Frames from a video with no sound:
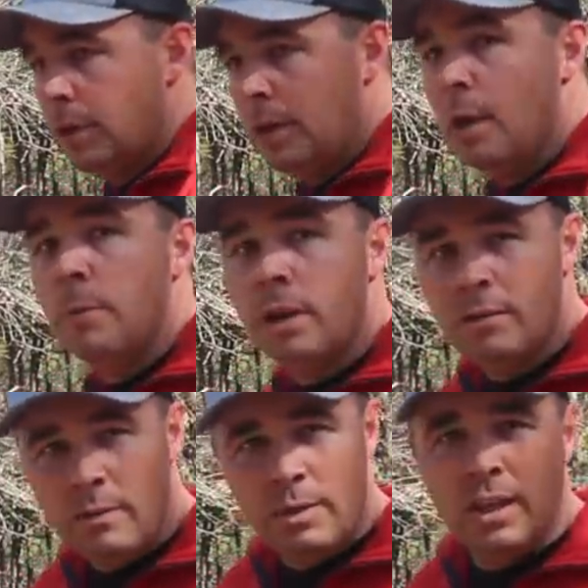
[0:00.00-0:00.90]
coming
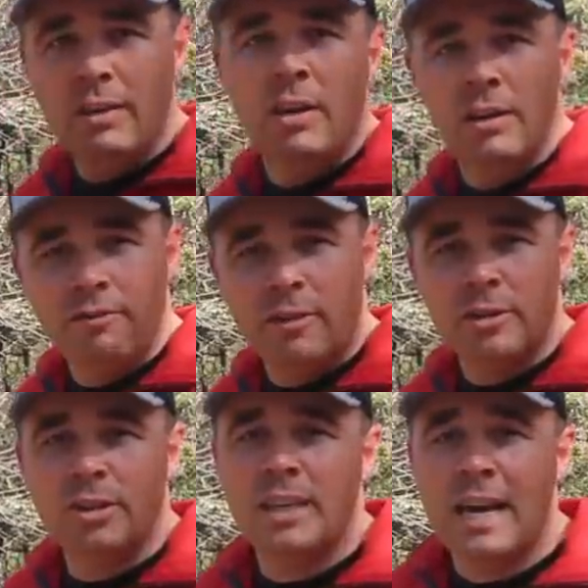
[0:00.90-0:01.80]
when they, on the
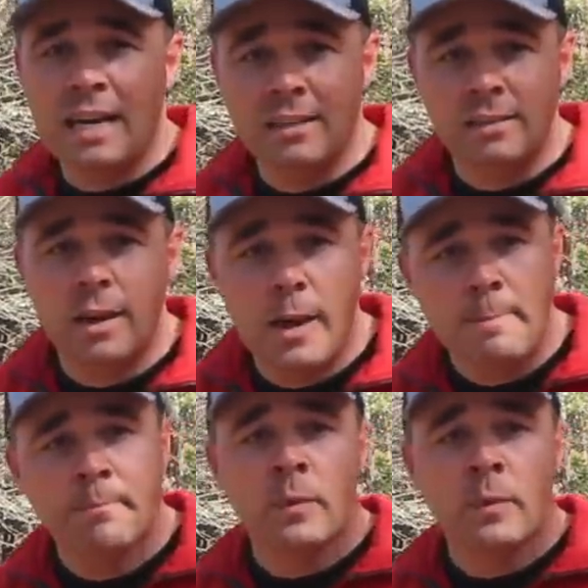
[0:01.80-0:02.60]
first signs, okay?